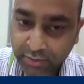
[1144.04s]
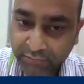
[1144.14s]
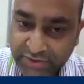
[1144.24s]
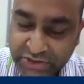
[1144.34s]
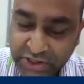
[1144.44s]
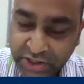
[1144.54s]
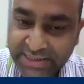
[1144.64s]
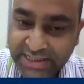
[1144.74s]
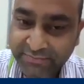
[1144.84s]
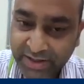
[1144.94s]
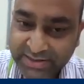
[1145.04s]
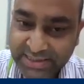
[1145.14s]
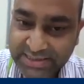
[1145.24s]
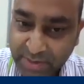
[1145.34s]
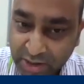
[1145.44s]
physiological
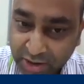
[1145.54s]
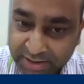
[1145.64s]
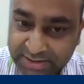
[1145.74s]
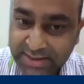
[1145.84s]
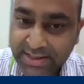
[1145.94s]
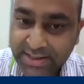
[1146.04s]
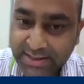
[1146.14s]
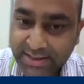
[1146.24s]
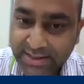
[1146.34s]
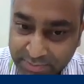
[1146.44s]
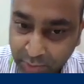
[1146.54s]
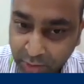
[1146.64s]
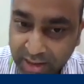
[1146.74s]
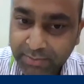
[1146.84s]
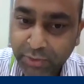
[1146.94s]
functions, because the
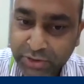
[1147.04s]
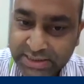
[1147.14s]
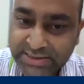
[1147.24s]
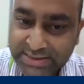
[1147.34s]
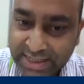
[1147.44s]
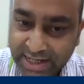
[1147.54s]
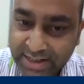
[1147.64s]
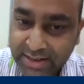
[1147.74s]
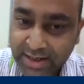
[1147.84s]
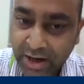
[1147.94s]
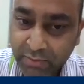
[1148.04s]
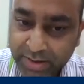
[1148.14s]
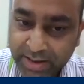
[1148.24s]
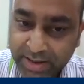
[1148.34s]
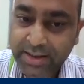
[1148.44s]
small motions can now
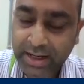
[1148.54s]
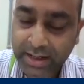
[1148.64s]
be